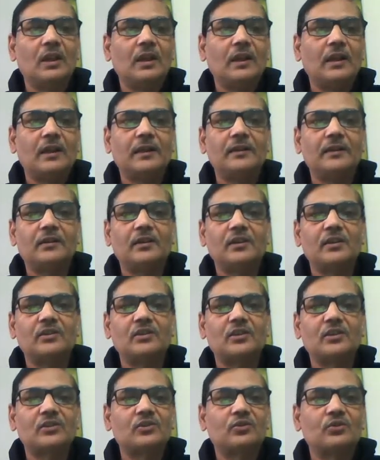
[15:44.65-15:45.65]
and
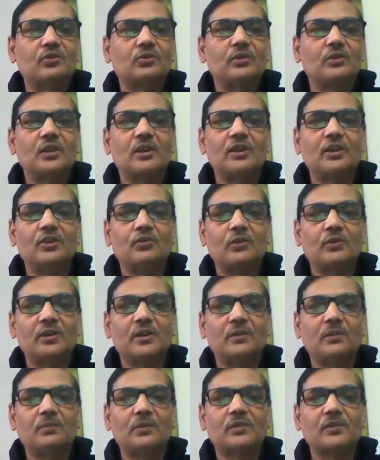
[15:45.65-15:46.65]
reaches to nearly
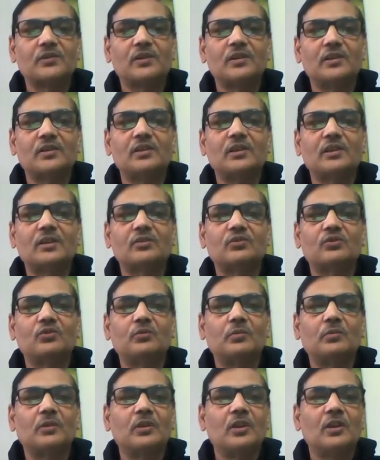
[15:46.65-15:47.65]
20% in October.
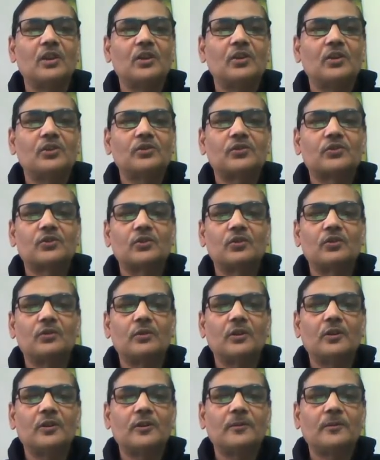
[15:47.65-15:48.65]

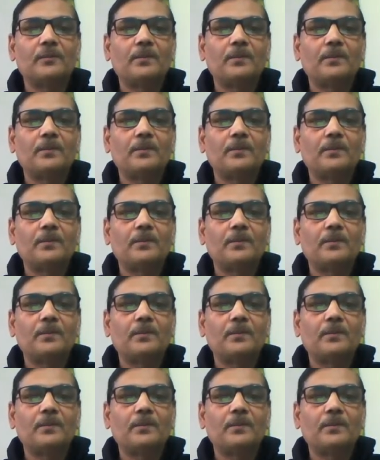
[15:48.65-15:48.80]
So